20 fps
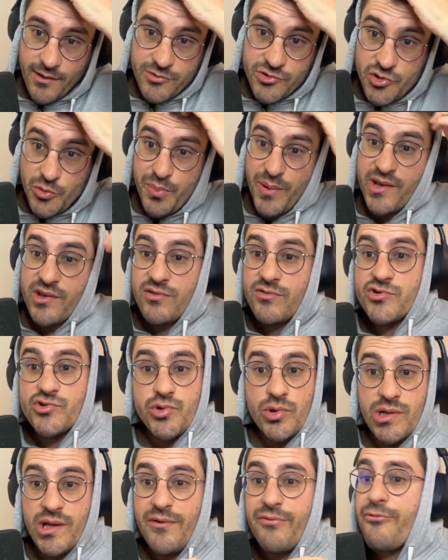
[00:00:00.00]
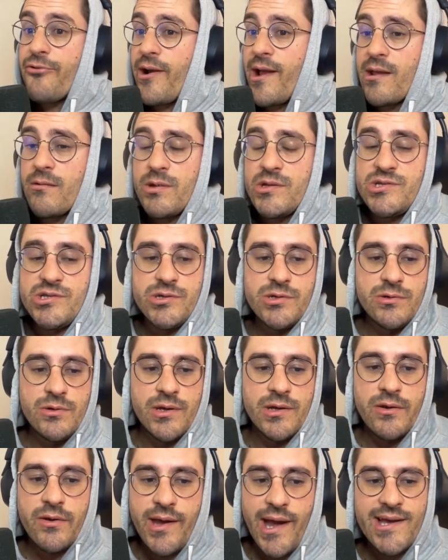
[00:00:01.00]
to be truly frank with you,
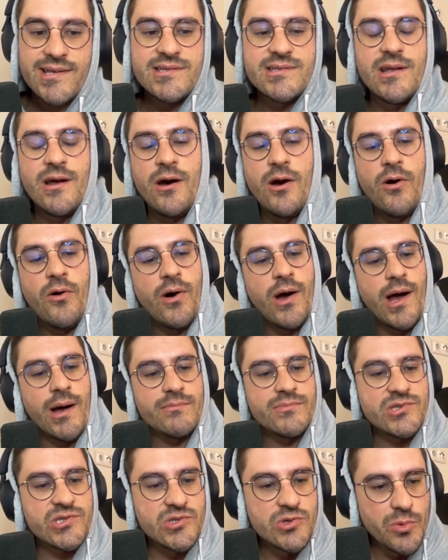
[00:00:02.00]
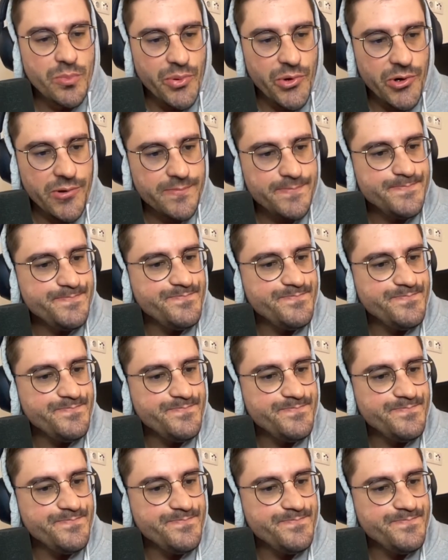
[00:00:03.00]
and you guys know I'm super